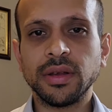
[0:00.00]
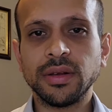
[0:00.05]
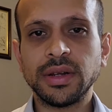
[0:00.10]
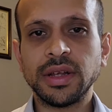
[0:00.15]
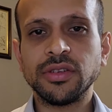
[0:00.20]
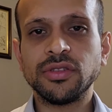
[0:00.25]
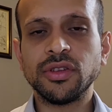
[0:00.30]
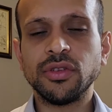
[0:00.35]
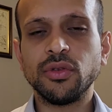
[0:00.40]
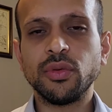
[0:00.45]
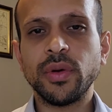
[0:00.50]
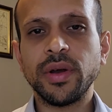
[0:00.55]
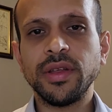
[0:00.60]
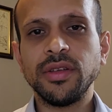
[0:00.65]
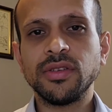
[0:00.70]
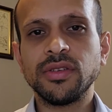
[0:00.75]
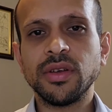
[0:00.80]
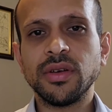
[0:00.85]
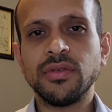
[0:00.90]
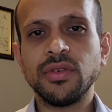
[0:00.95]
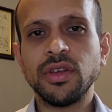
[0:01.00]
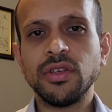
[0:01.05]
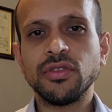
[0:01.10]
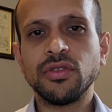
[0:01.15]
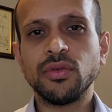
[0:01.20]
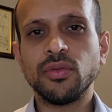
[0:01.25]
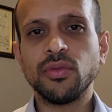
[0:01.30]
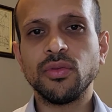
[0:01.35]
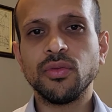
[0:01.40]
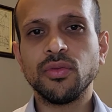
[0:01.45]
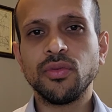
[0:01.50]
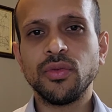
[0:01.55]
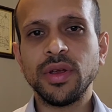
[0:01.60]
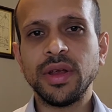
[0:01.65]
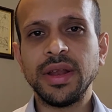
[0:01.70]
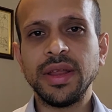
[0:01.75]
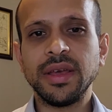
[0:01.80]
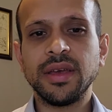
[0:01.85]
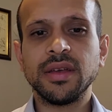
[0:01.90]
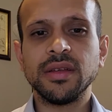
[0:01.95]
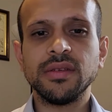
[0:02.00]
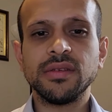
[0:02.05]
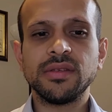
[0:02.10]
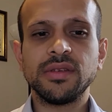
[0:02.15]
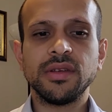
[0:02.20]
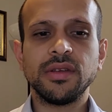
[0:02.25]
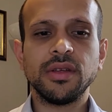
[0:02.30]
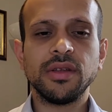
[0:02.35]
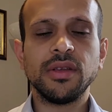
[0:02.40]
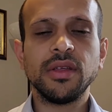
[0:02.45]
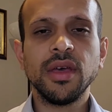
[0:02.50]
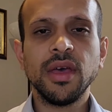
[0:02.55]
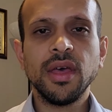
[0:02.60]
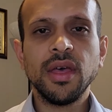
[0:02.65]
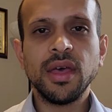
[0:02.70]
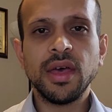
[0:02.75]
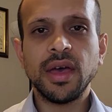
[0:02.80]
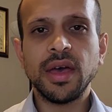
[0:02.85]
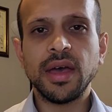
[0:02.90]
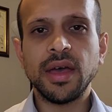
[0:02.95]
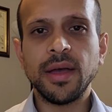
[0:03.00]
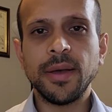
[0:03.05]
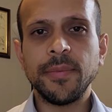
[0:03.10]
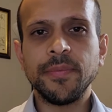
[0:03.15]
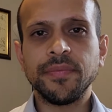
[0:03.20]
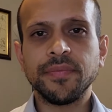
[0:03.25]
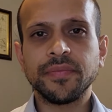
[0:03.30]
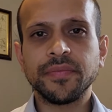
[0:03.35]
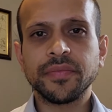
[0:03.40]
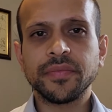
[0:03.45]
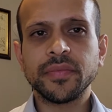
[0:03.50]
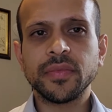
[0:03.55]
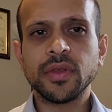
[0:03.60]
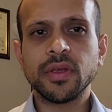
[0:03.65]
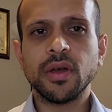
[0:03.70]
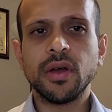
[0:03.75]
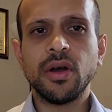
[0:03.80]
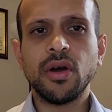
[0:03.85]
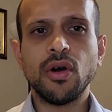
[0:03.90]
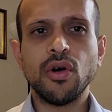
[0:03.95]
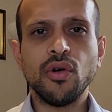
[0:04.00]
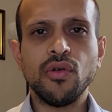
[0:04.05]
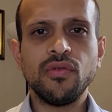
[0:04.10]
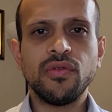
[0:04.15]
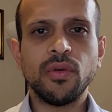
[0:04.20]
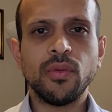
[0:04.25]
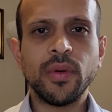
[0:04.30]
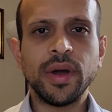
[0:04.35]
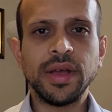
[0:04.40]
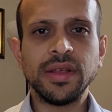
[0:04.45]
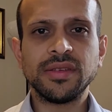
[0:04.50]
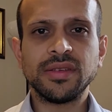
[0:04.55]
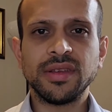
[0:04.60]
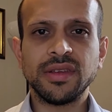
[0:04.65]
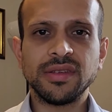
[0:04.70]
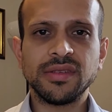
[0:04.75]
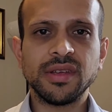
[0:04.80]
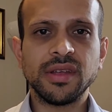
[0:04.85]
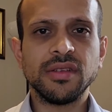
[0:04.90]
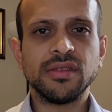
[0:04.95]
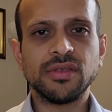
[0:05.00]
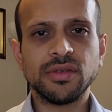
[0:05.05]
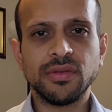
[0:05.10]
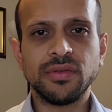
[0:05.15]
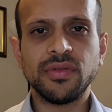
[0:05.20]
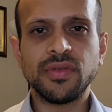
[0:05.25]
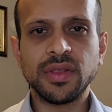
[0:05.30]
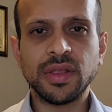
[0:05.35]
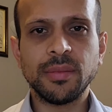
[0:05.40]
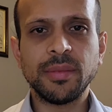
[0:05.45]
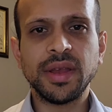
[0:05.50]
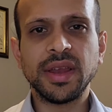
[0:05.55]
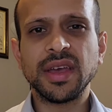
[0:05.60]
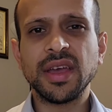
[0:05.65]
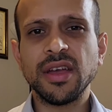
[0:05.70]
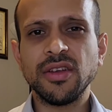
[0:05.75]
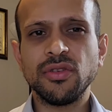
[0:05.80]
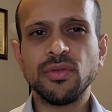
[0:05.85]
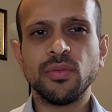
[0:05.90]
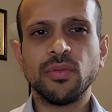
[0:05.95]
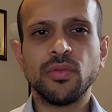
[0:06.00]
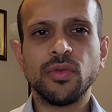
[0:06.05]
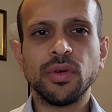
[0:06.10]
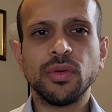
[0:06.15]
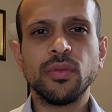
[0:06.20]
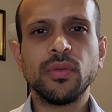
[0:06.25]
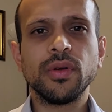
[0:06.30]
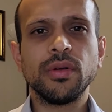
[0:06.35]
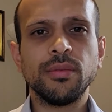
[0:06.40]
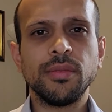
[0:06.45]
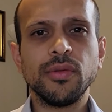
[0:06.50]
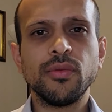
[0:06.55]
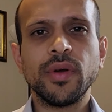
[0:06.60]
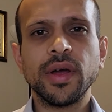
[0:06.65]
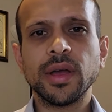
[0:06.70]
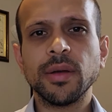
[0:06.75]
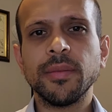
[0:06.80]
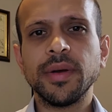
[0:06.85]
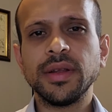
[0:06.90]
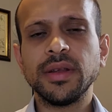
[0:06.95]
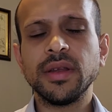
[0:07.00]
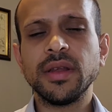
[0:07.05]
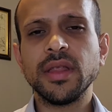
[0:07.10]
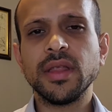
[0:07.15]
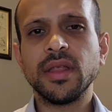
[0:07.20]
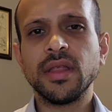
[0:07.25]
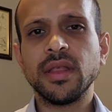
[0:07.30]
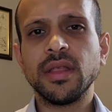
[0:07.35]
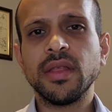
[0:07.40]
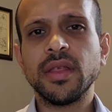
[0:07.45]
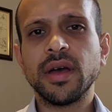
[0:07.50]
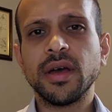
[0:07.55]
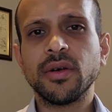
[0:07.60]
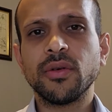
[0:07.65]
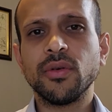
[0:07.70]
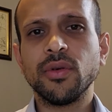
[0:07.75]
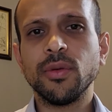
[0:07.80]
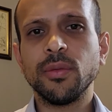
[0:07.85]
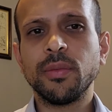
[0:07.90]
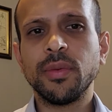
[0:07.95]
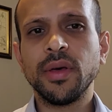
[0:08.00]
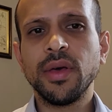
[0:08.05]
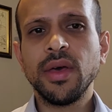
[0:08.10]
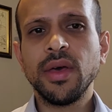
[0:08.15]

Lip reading: less than 27 isn't really considered overweight in the sense of the medication wouldn't be recommended in that group.